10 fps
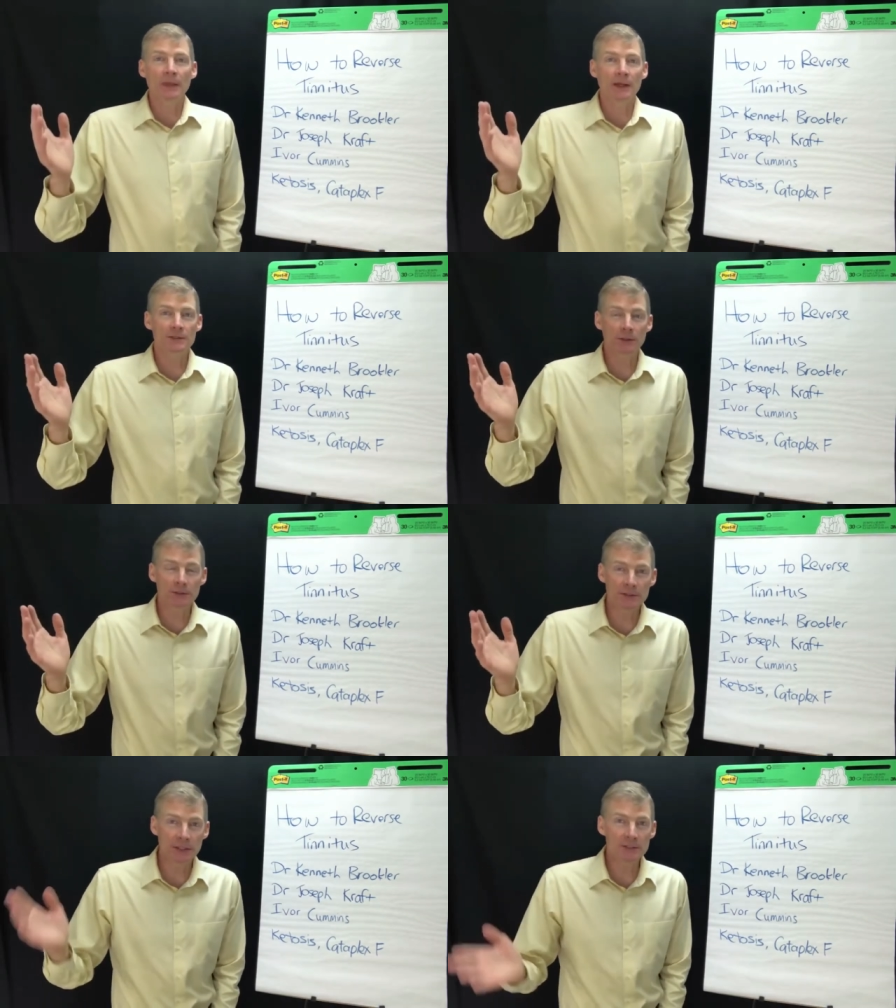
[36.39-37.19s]
And
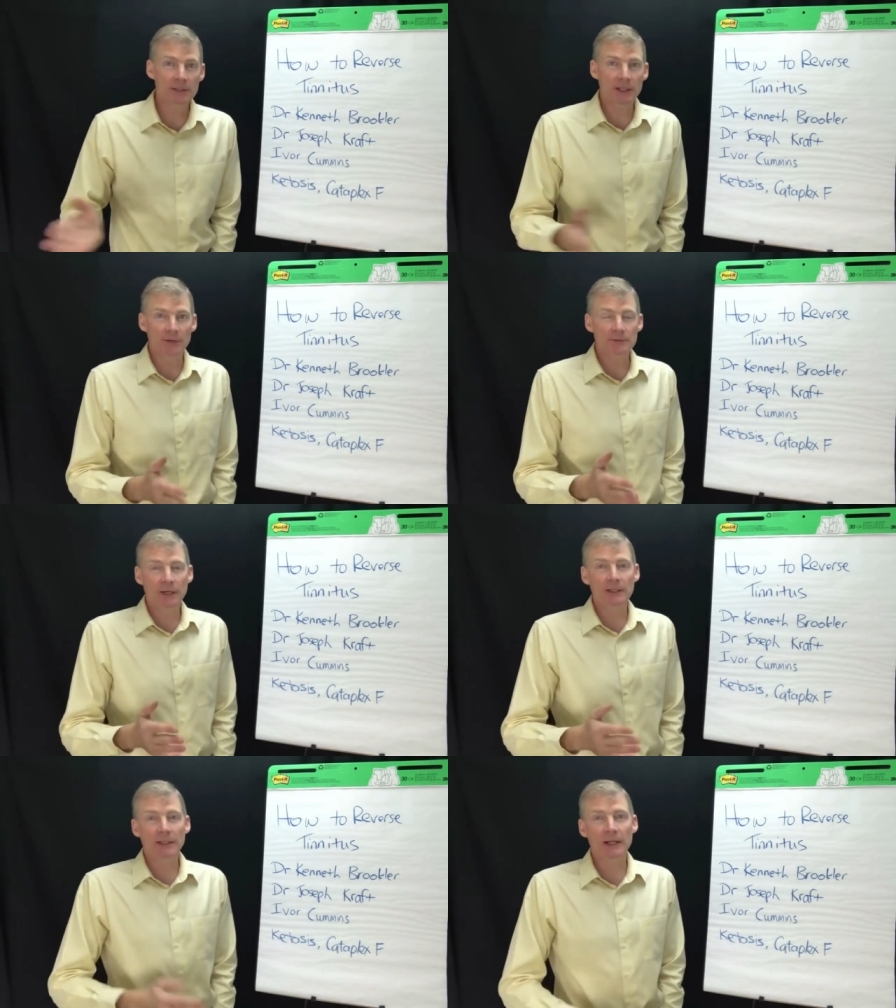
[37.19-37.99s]
so since then, I've
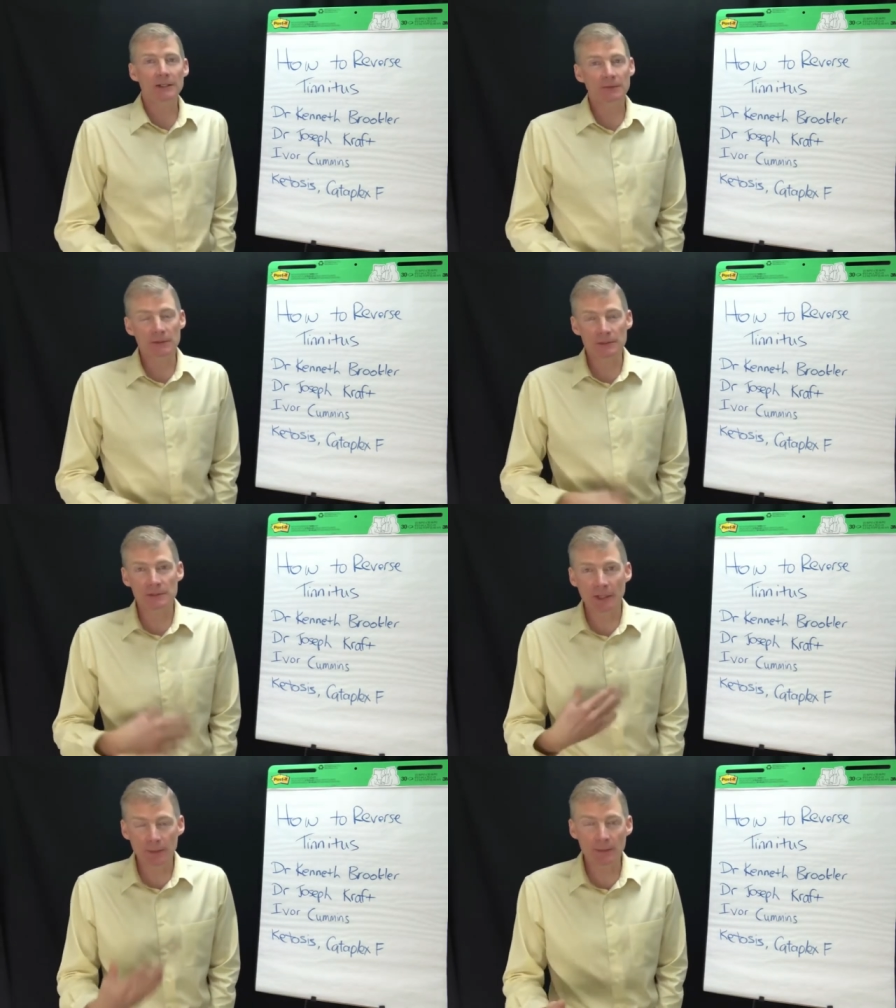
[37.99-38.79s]
tried a lot of different
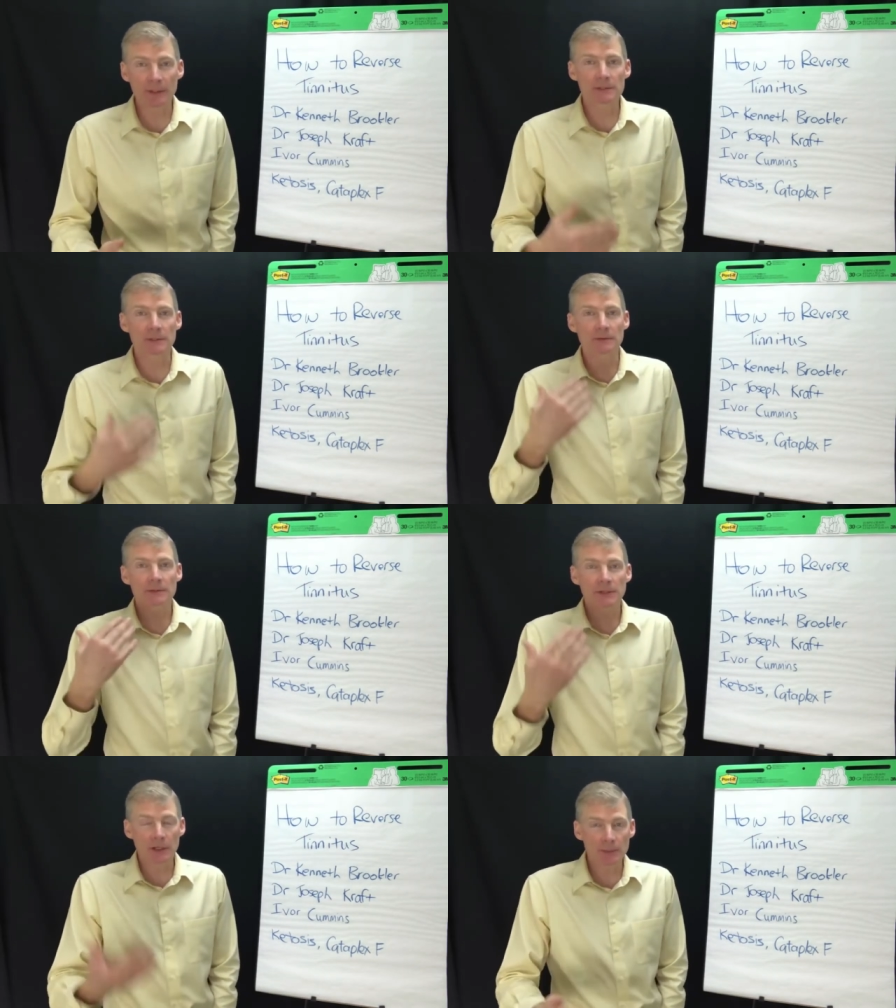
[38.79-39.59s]
supplements and
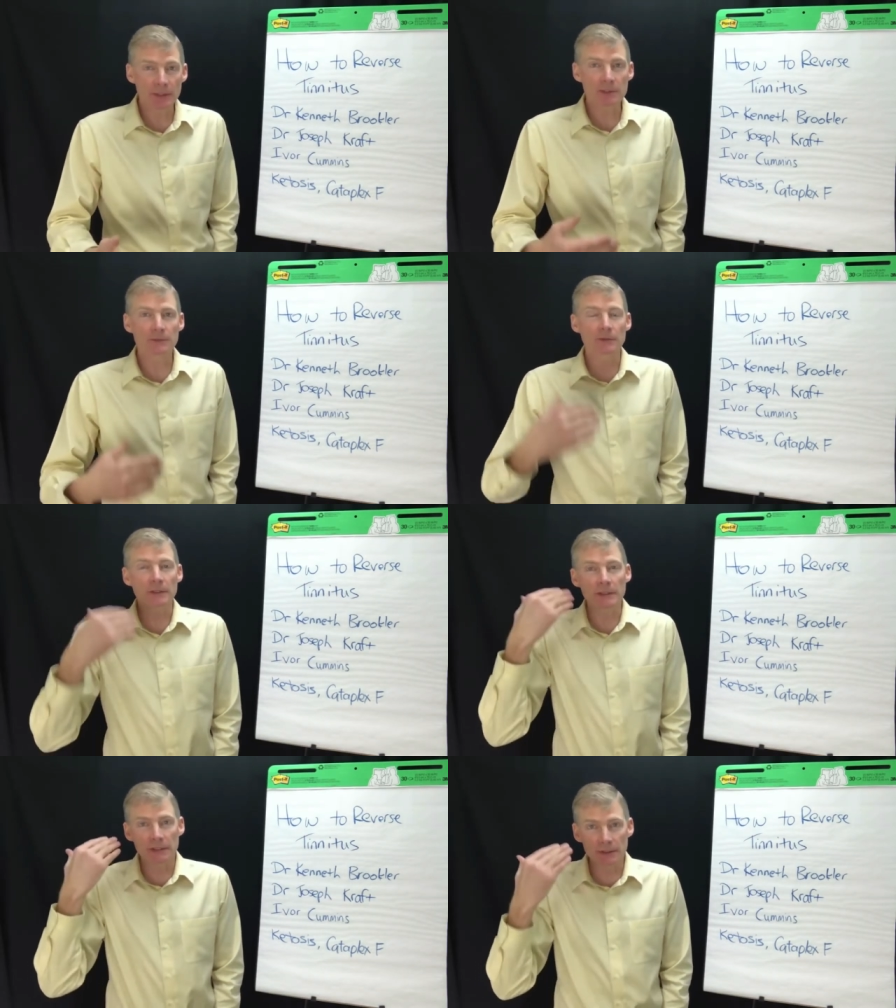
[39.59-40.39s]
therapies for
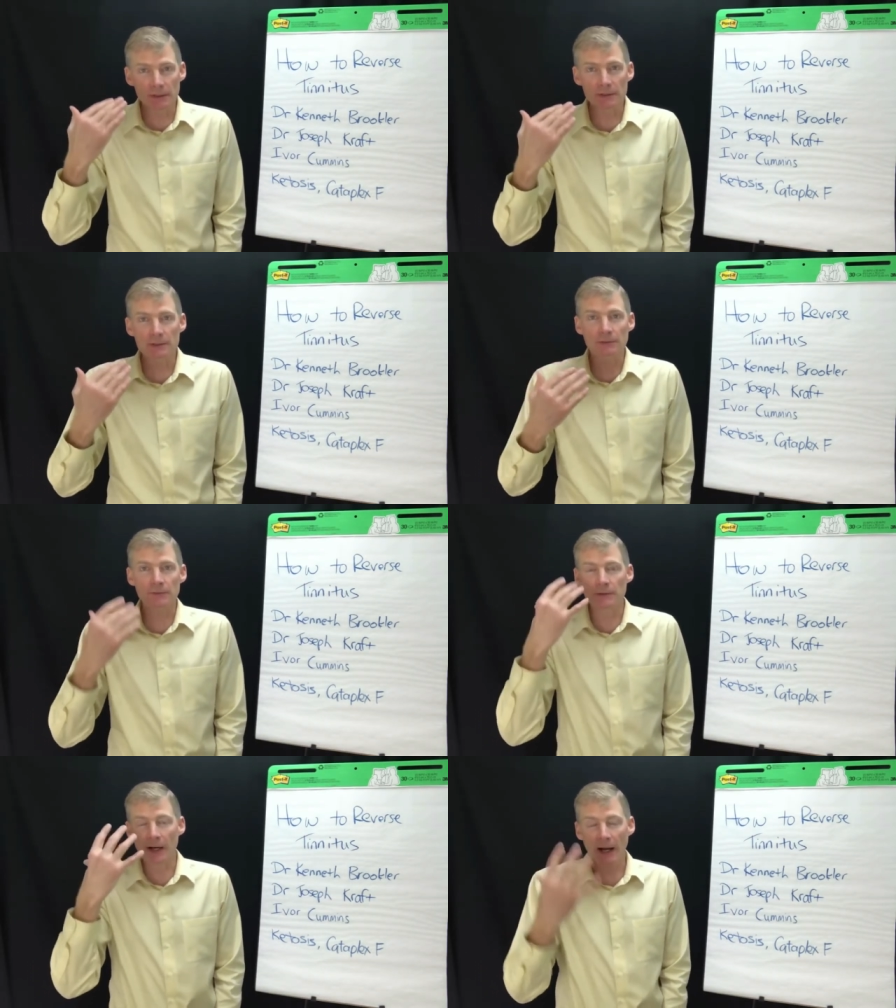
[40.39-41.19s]
the ears and
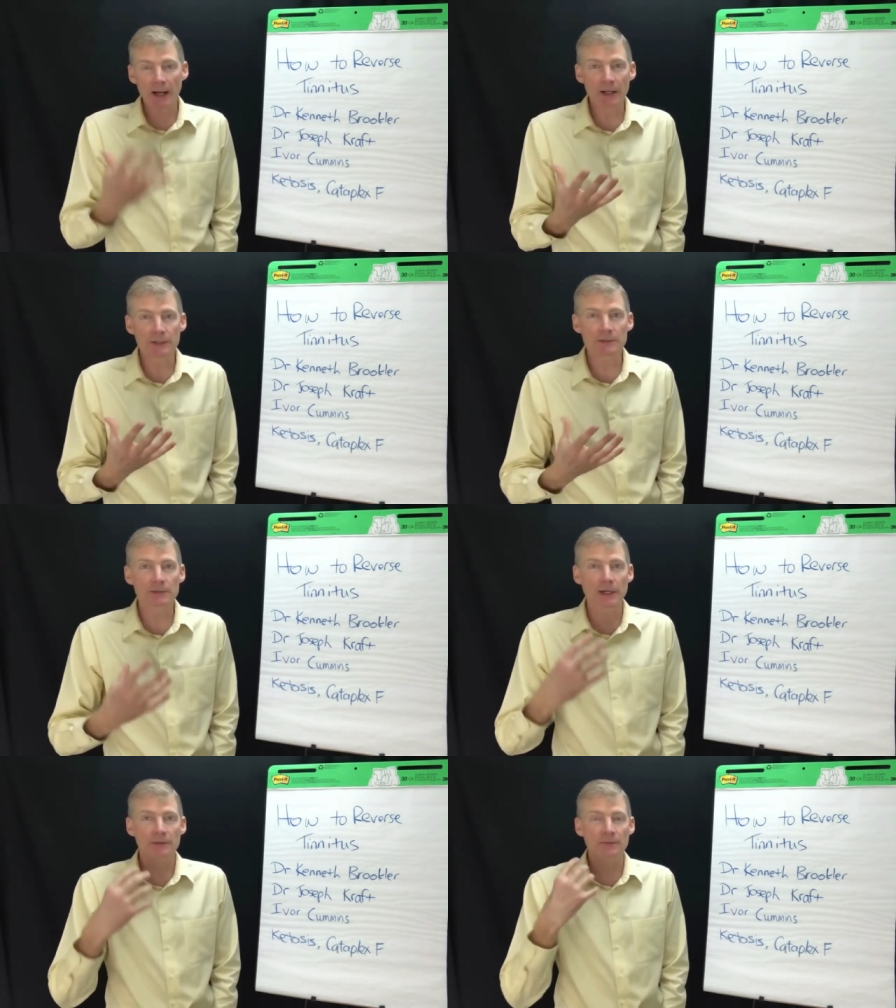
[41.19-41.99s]
for the eyes and
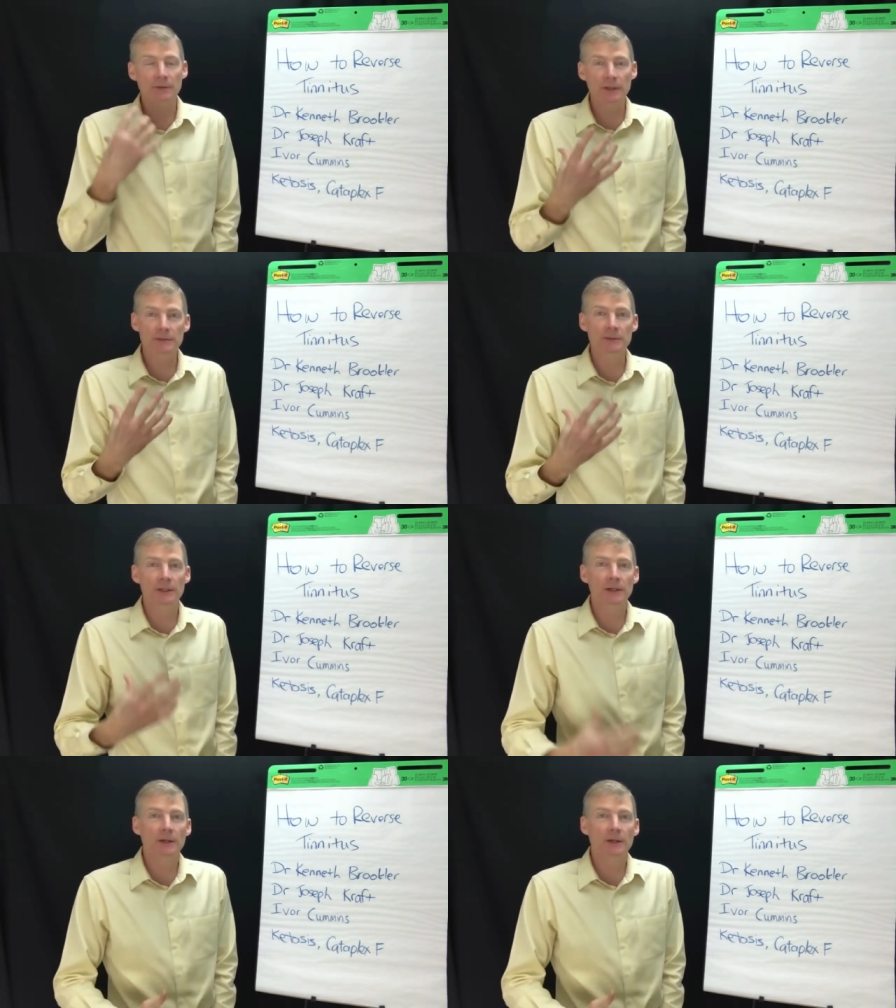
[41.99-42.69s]
trying to fix